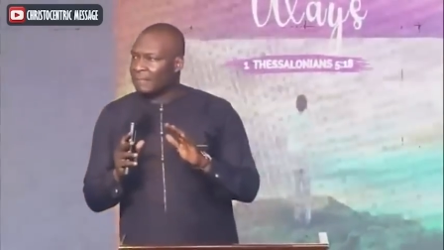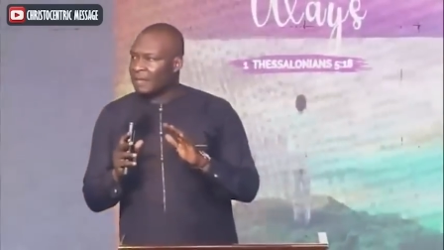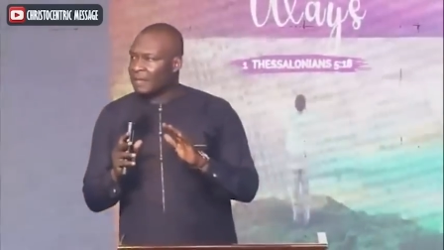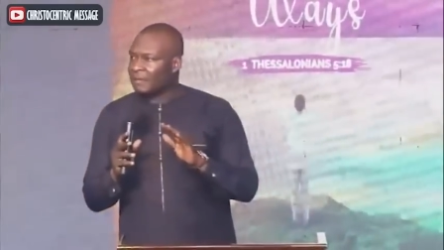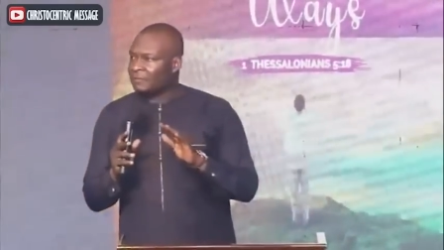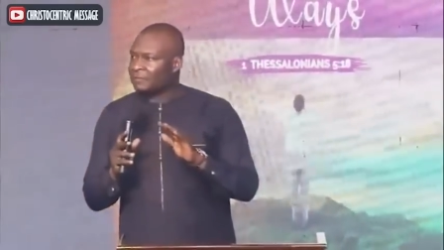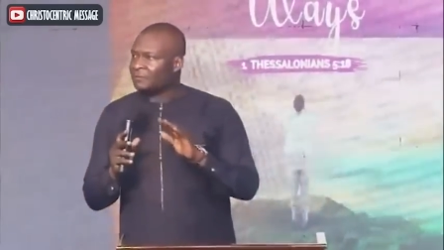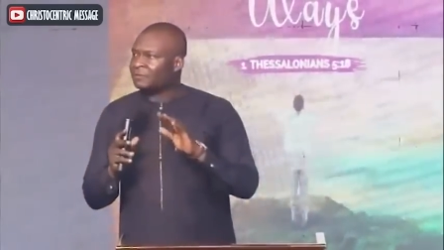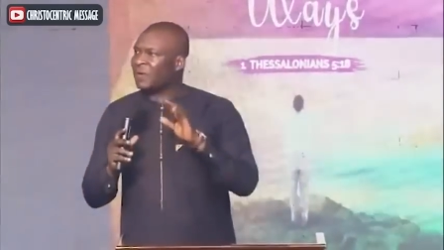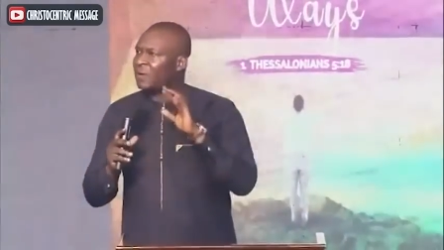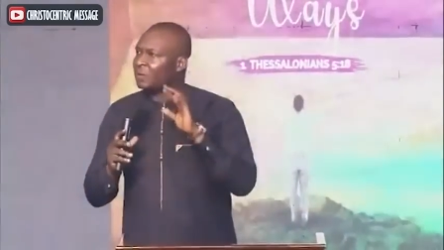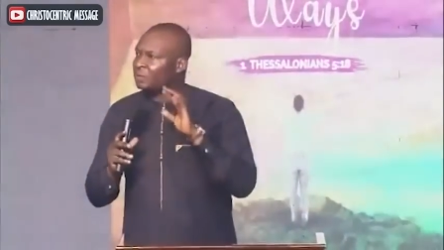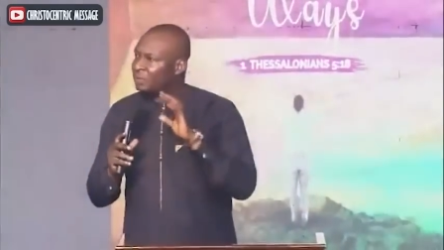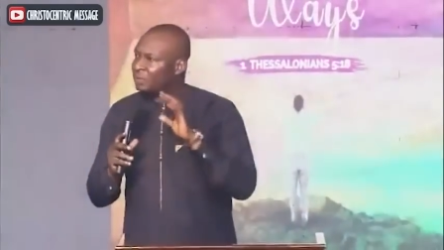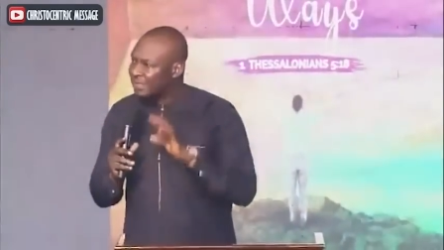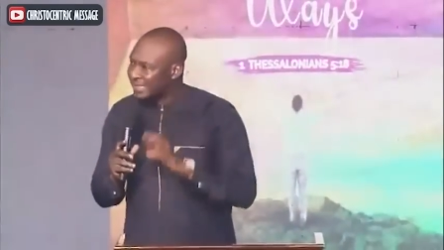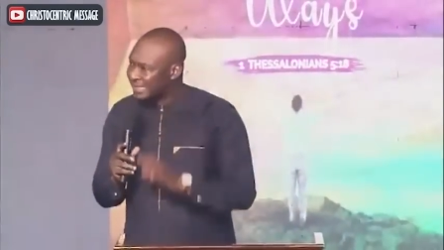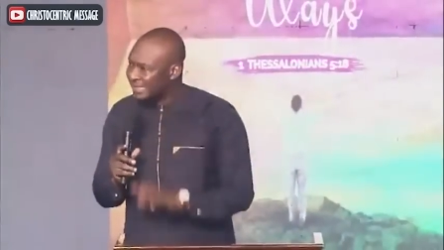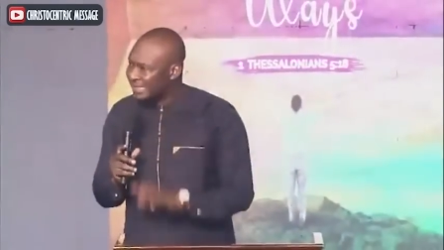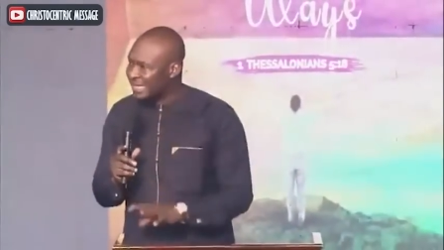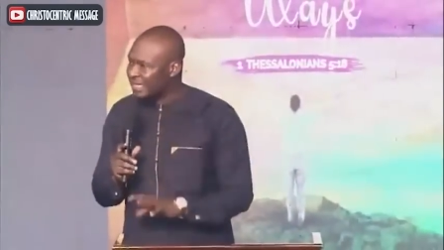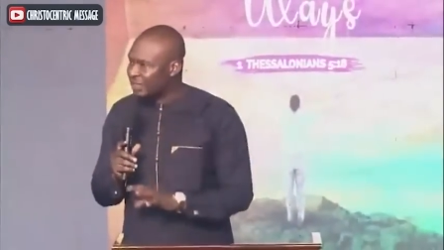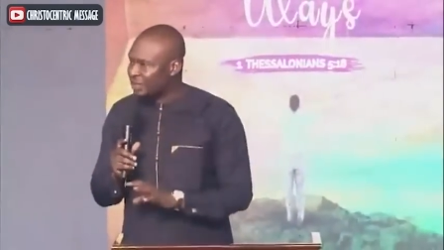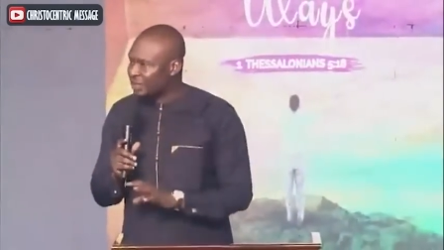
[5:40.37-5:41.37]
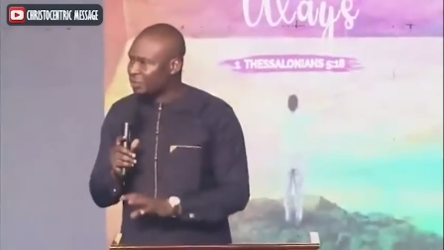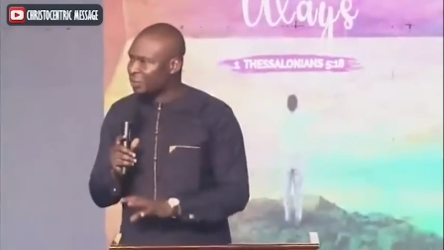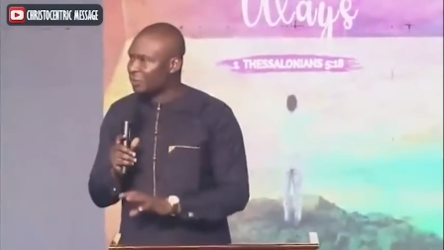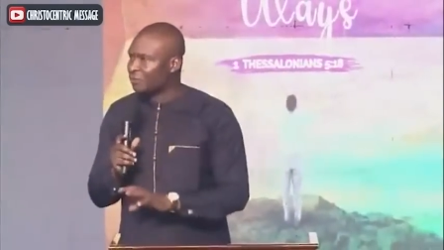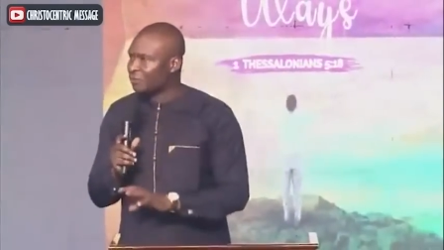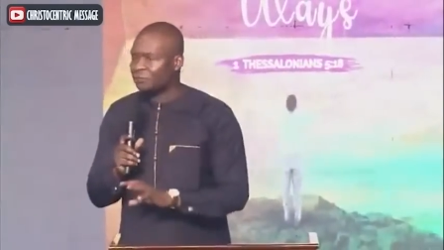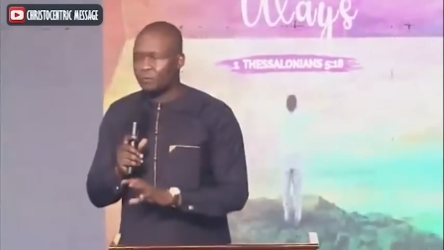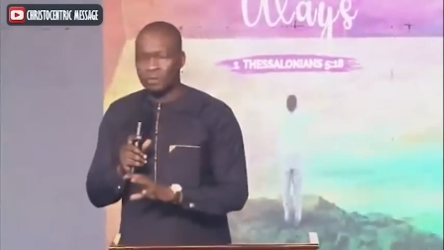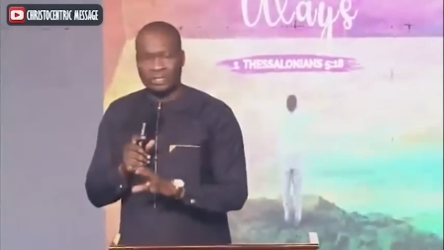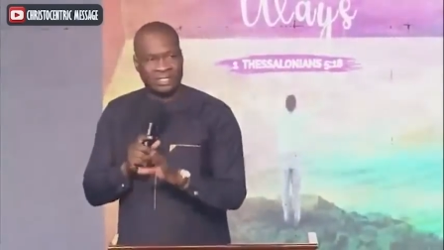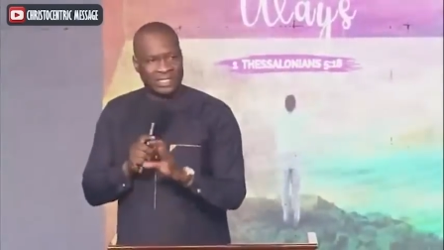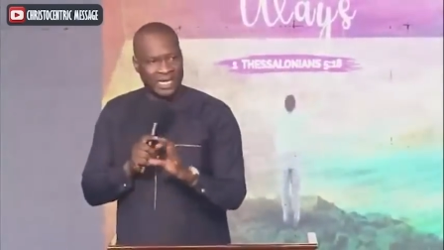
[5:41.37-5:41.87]
foundation
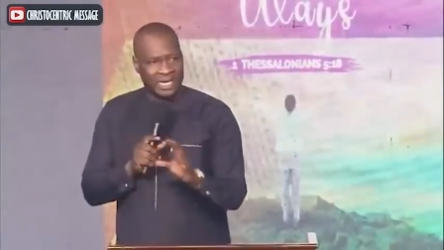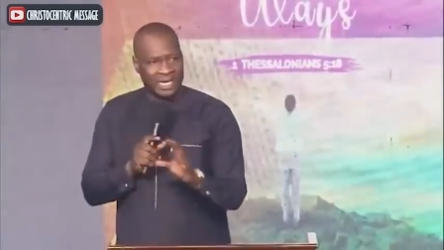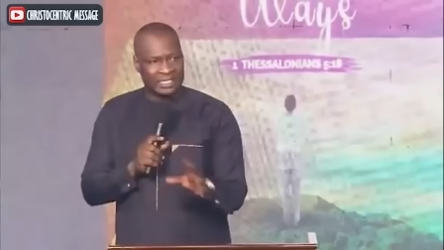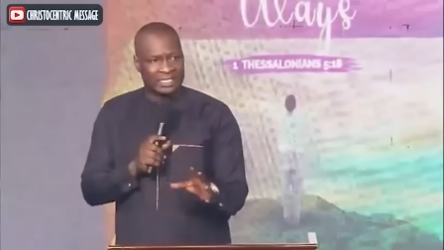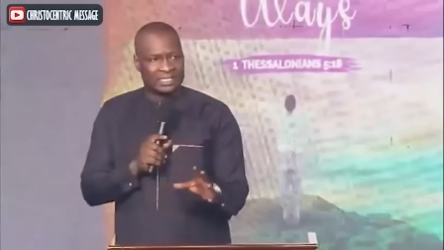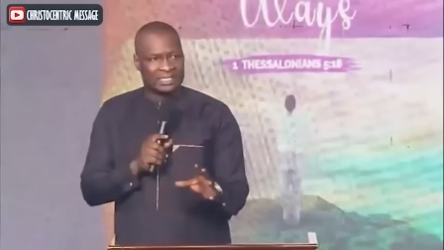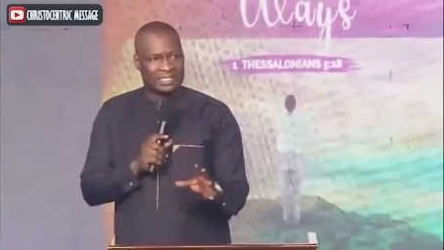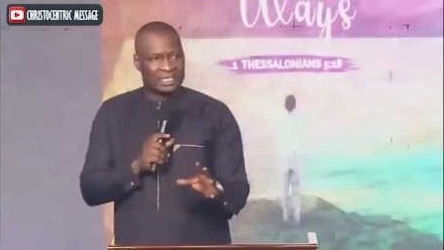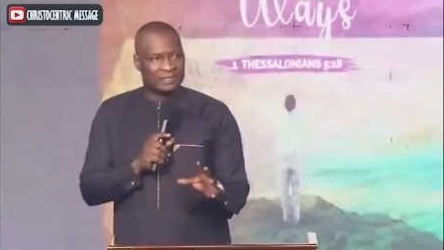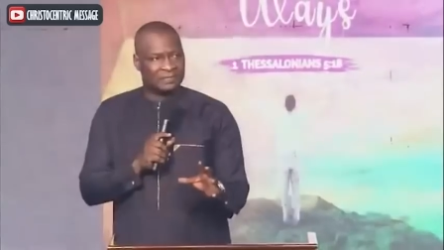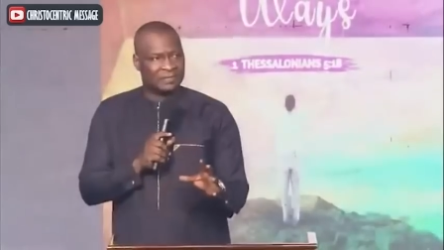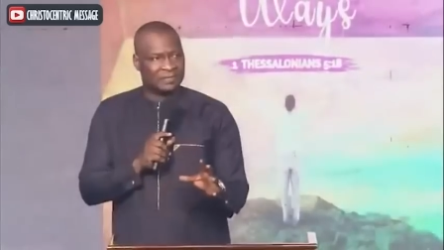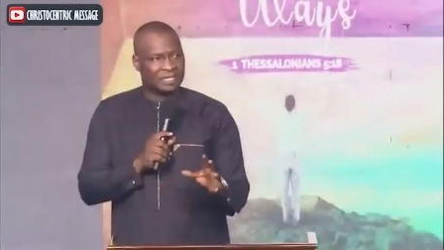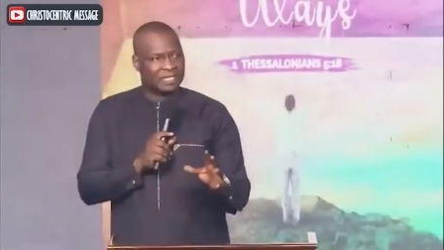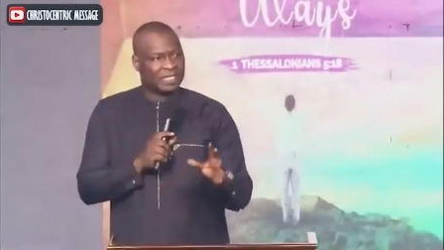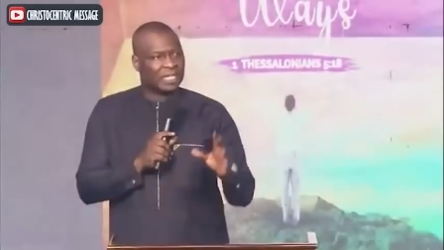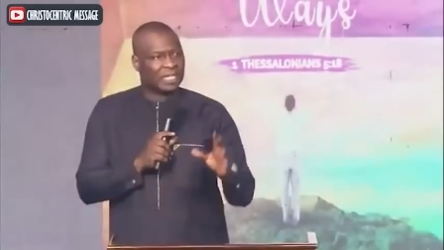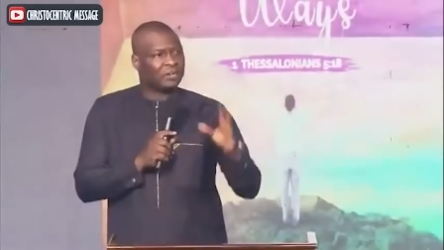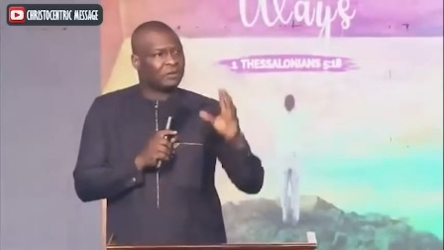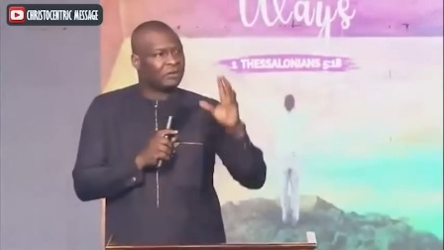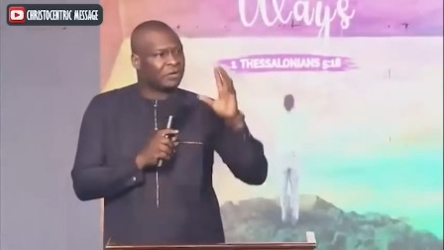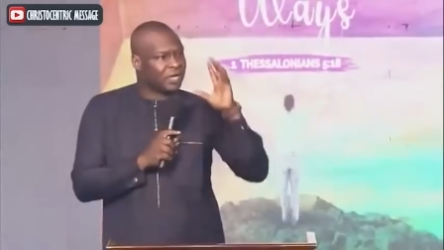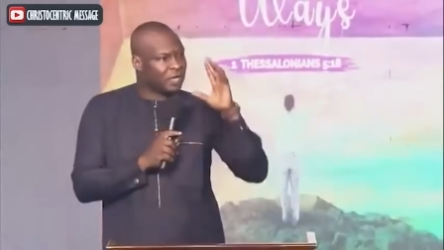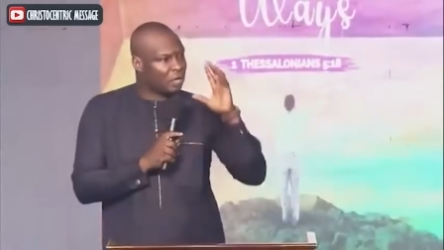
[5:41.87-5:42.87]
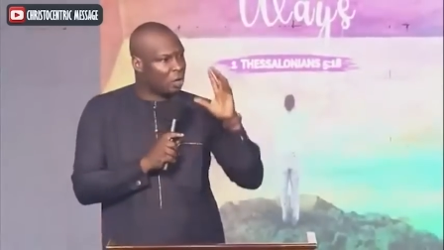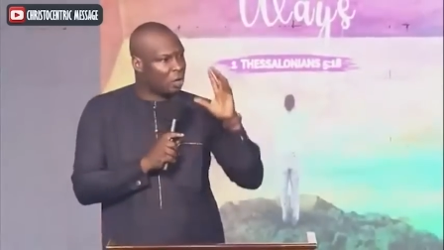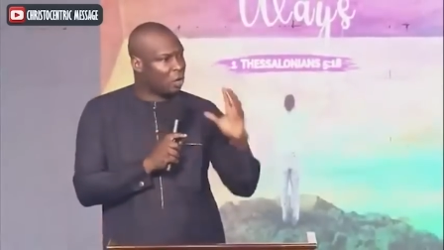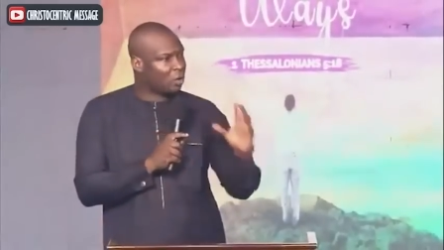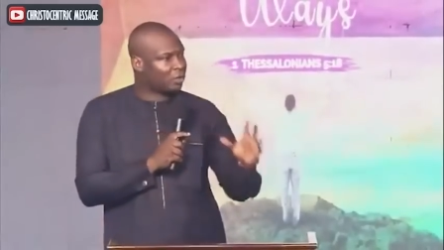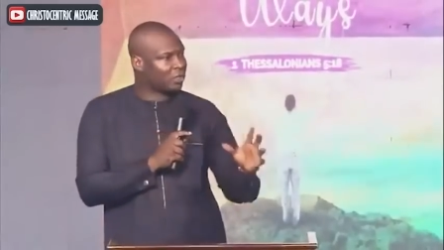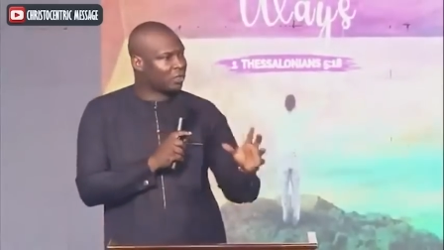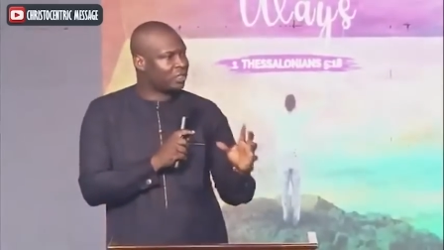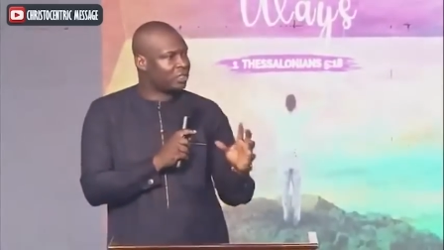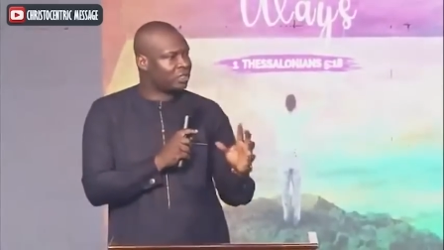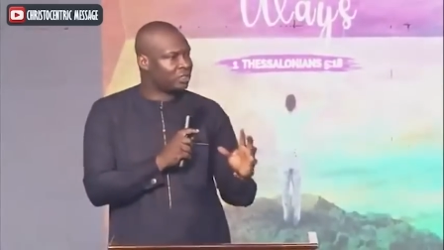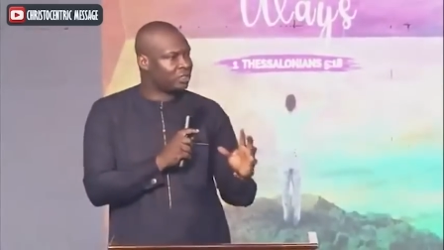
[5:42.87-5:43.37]
for thanksgiving, the
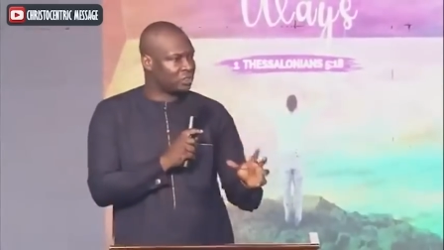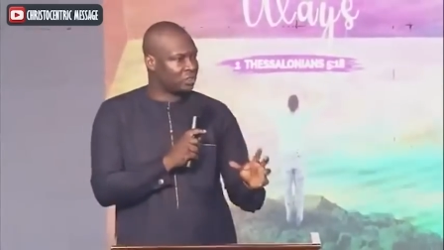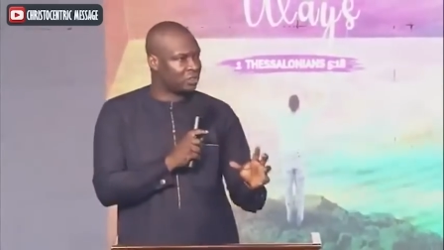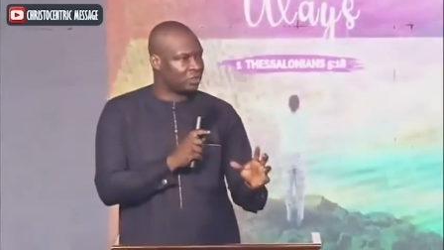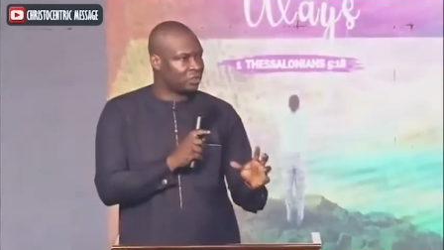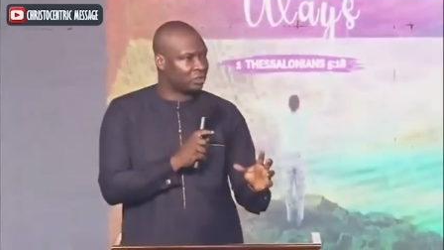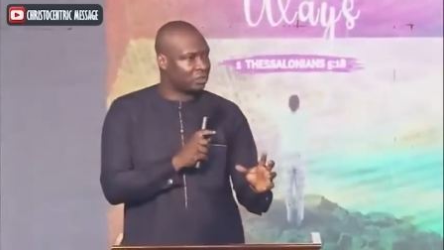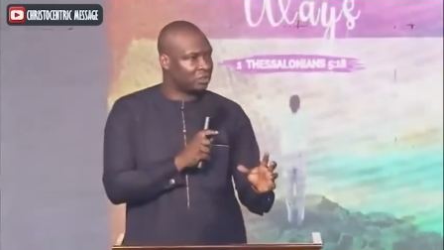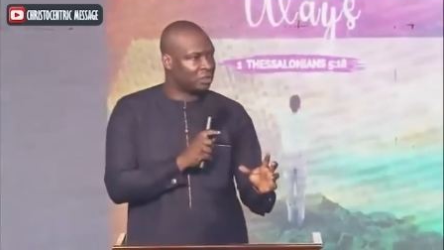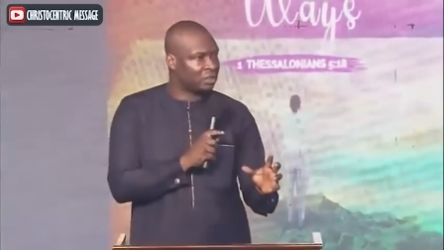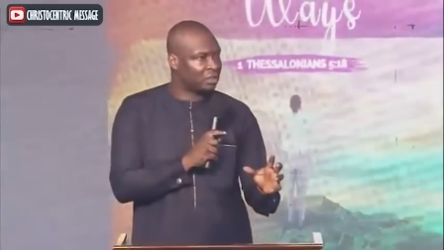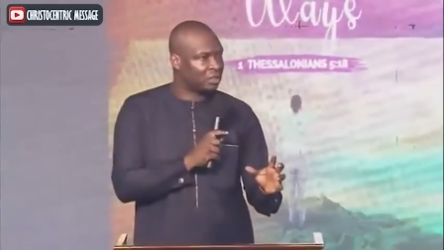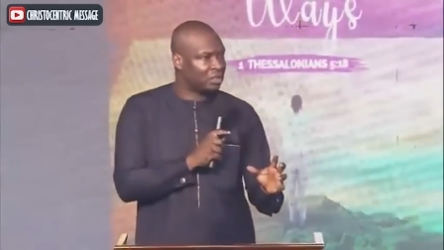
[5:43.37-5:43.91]
recognition